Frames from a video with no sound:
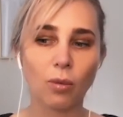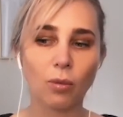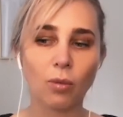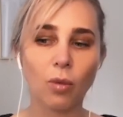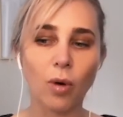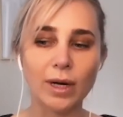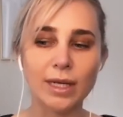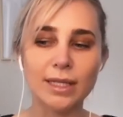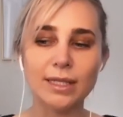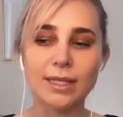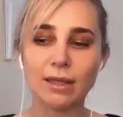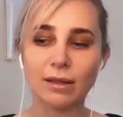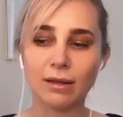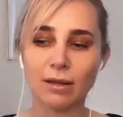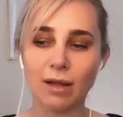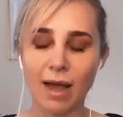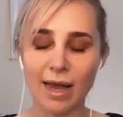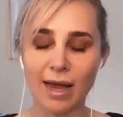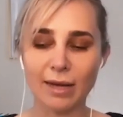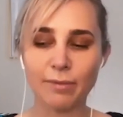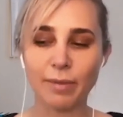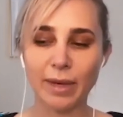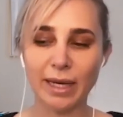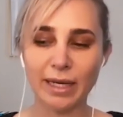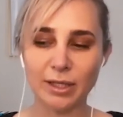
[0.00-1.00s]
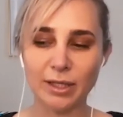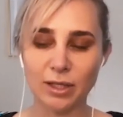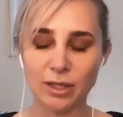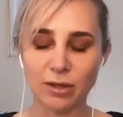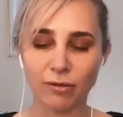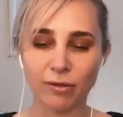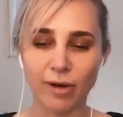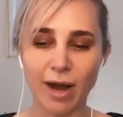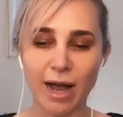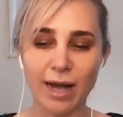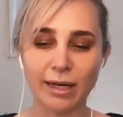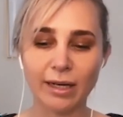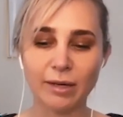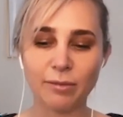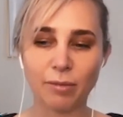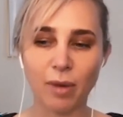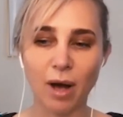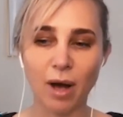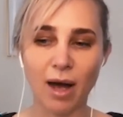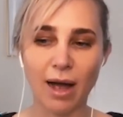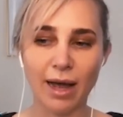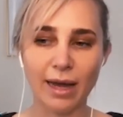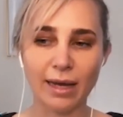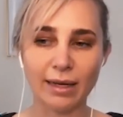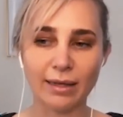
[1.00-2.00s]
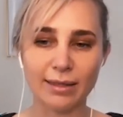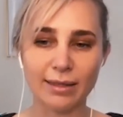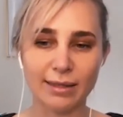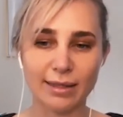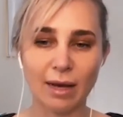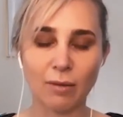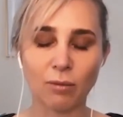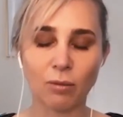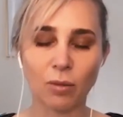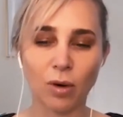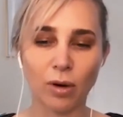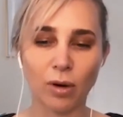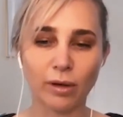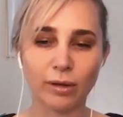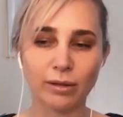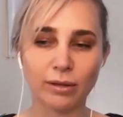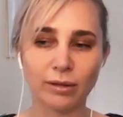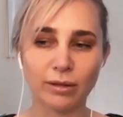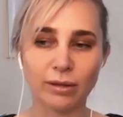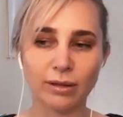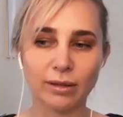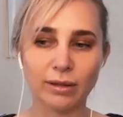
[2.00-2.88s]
What is it like being surrounded by somewhat